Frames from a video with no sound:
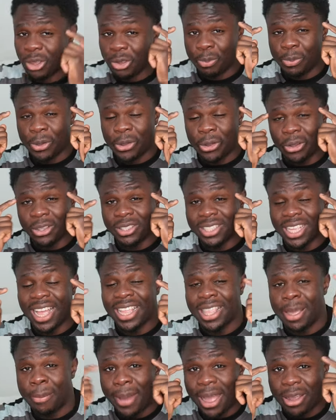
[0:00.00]
Because
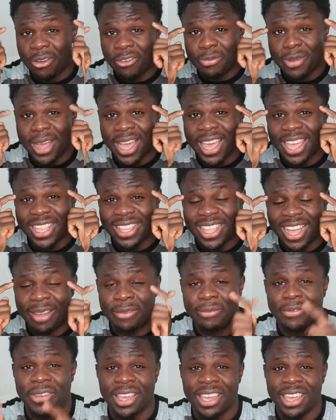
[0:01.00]
at the back of my head,
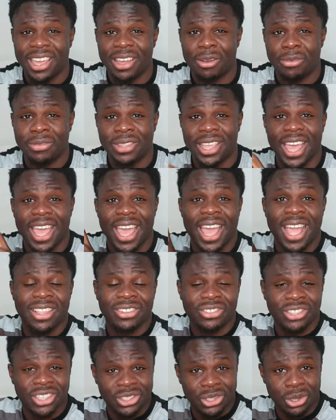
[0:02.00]
I'm thinking of the
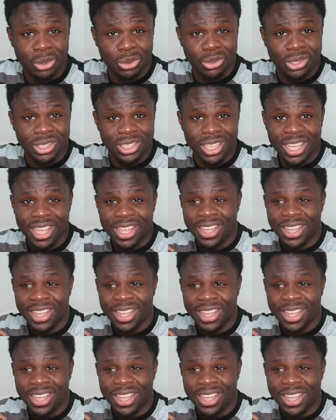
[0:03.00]
end result.